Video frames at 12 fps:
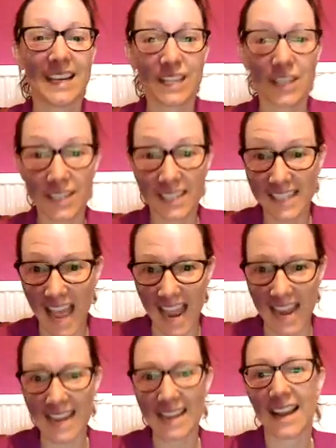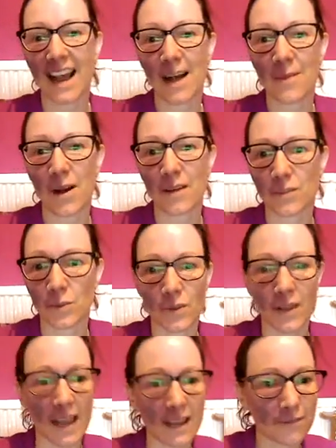So today, after all
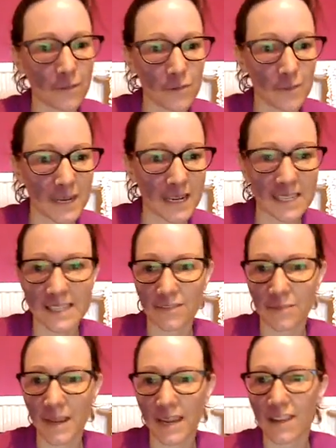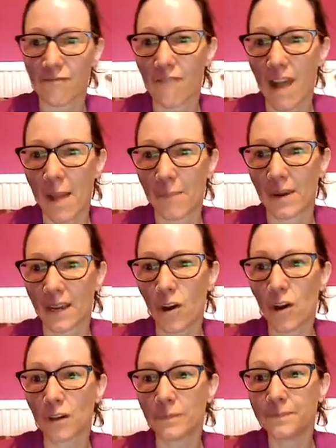that 4 minutes of me rambling
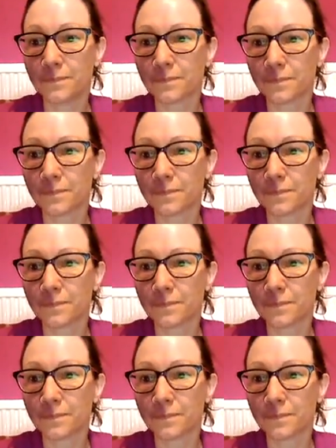on,